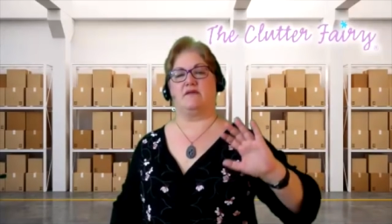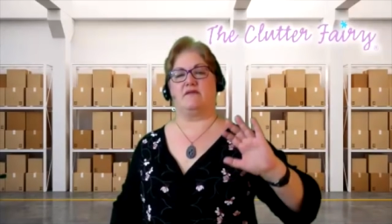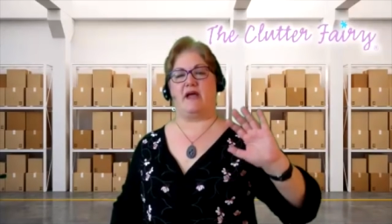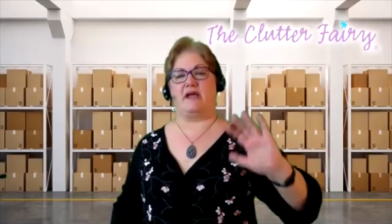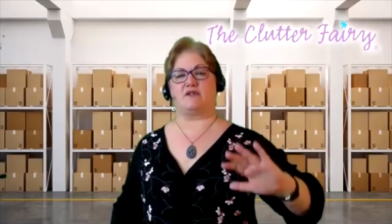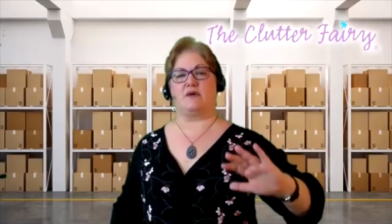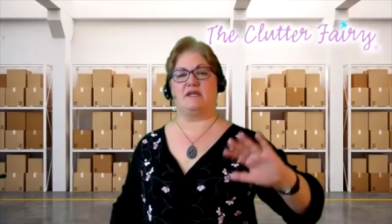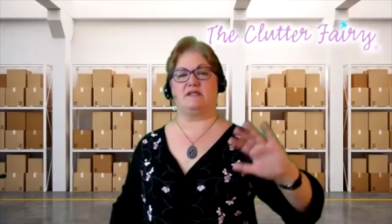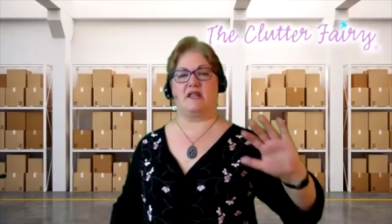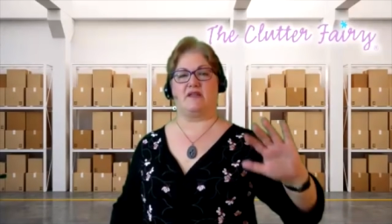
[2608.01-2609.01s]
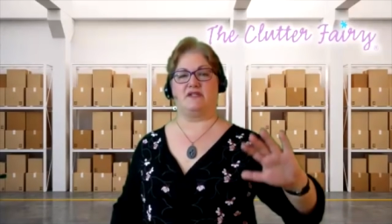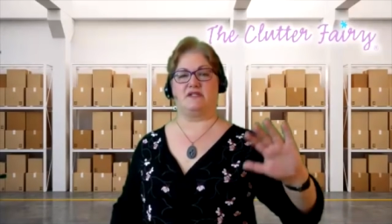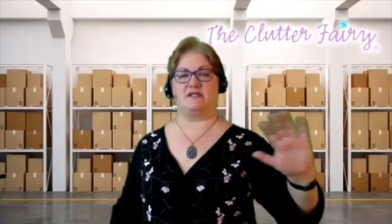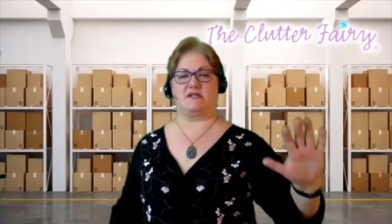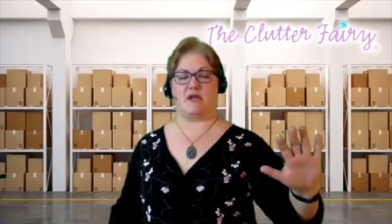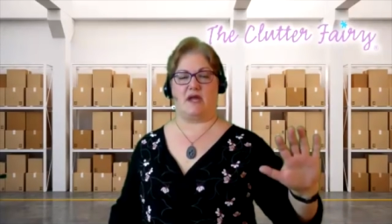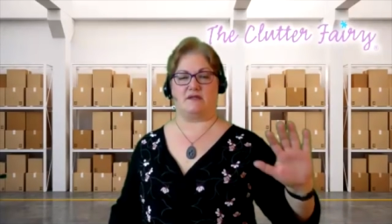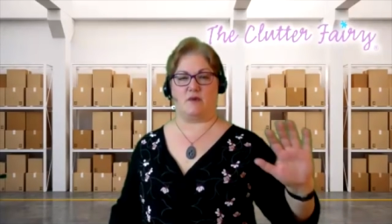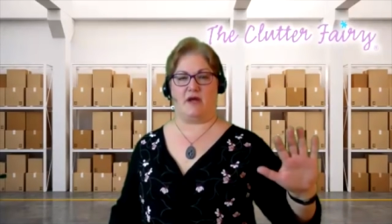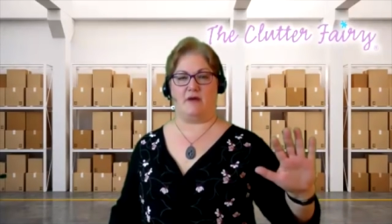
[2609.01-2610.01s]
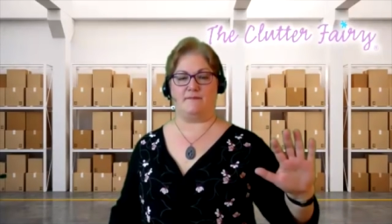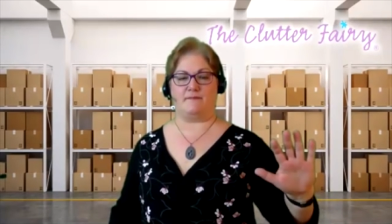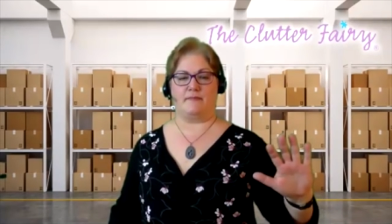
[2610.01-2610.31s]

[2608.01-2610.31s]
flat screen televisions as well.